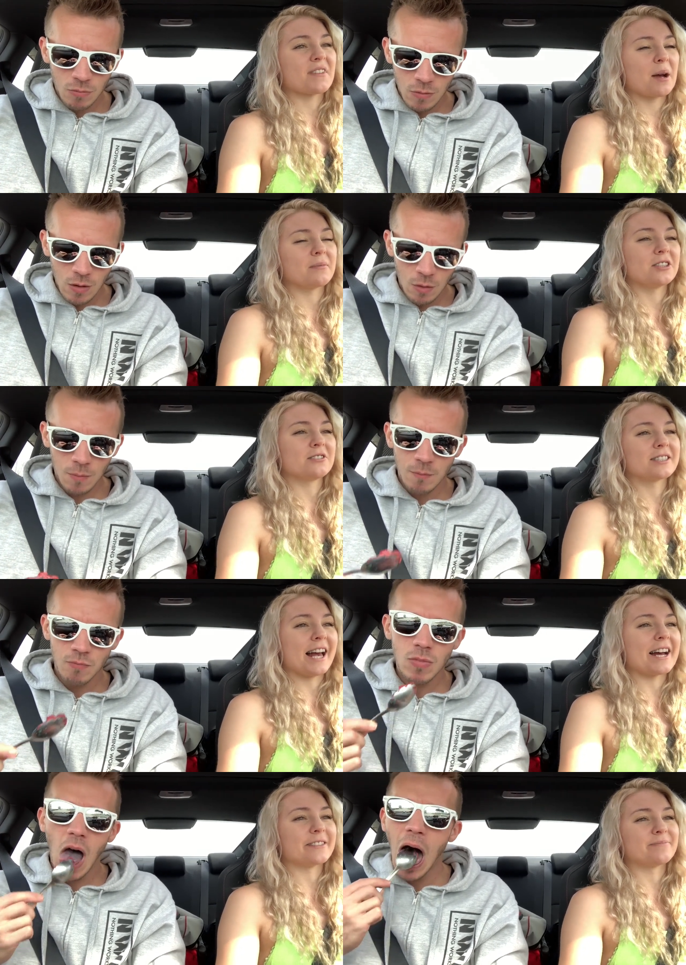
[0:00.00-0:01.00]
Speaker 1: I'm a little
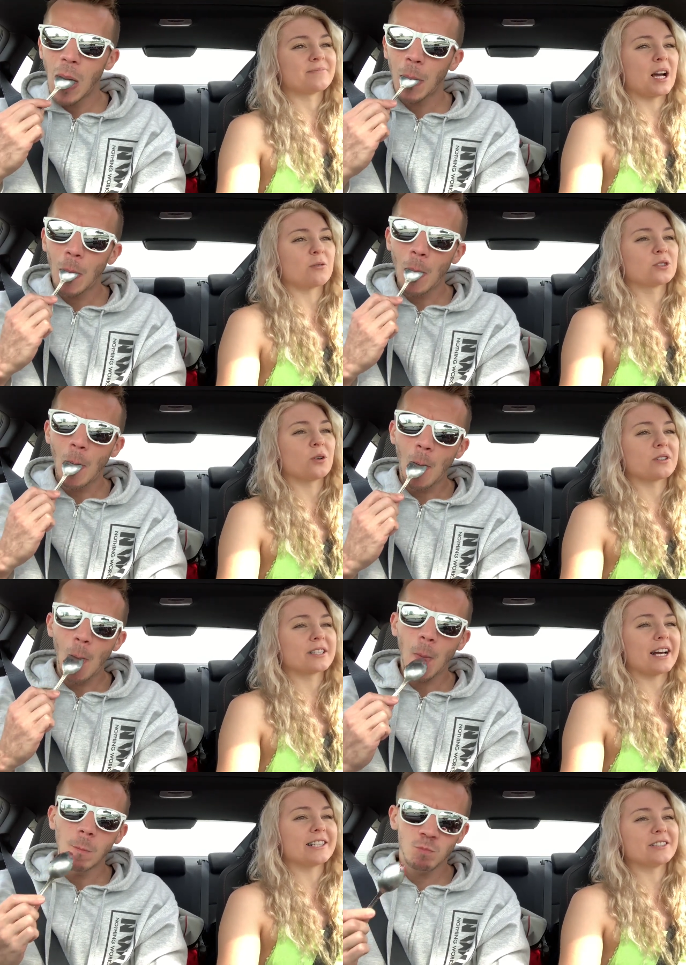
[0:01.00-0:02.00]
sad. I was so
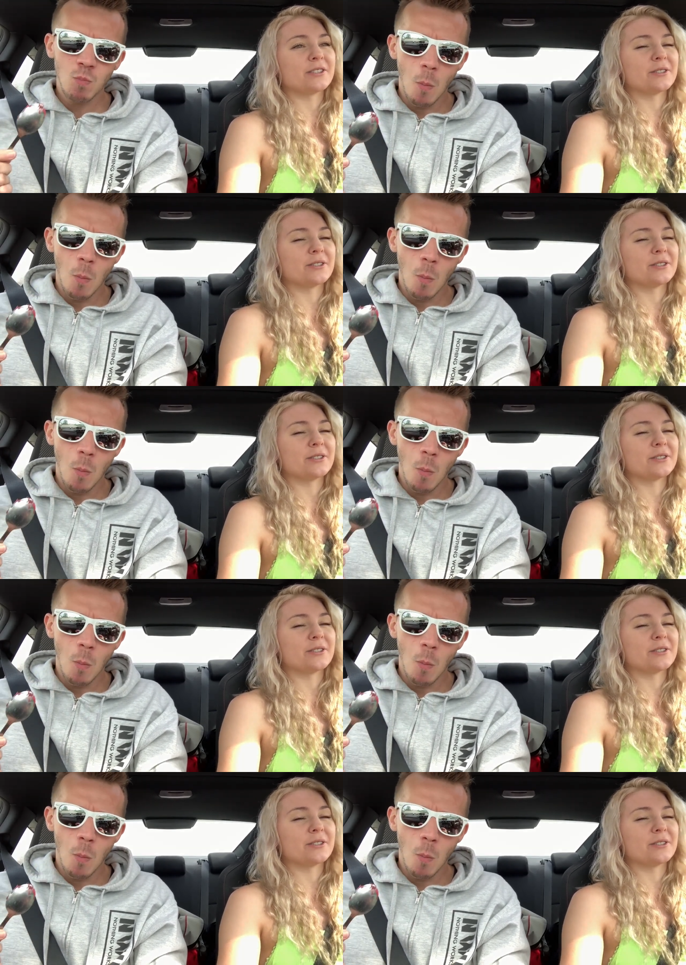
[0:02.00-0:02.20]
excited.